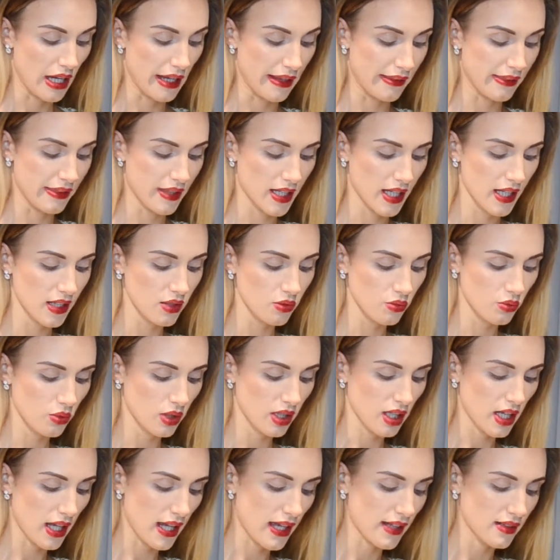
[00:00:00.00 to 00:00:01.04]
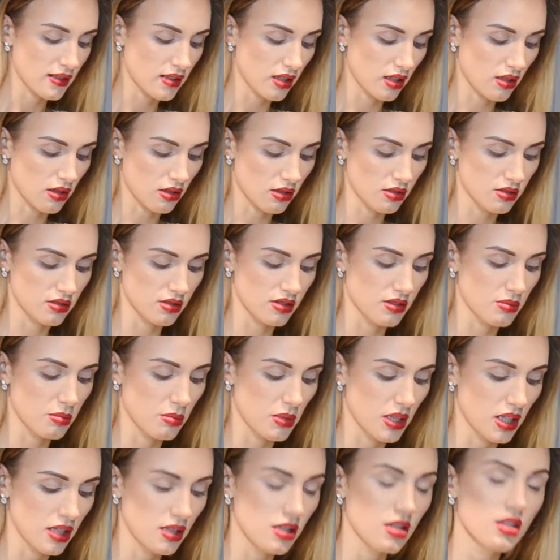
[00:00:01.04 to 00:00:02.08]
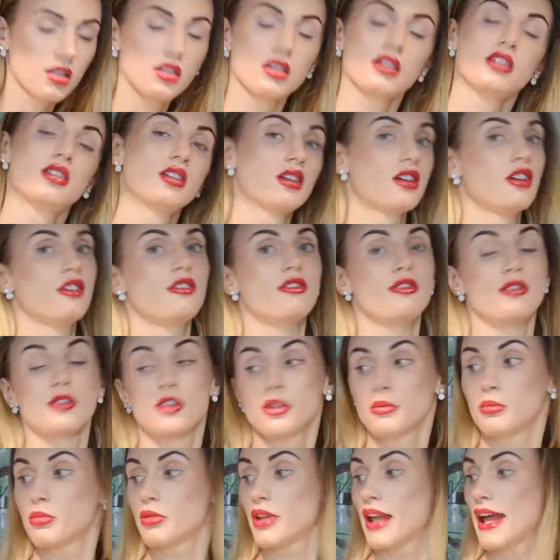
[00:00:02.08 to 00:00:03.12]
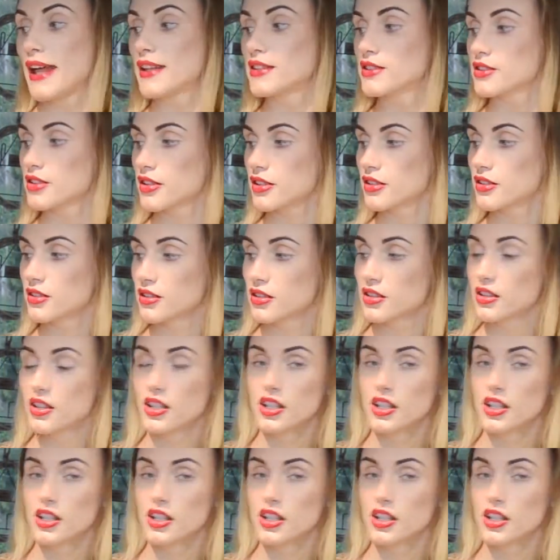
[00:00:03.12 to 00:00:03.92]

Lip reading: And then we add the coconut milk for the blender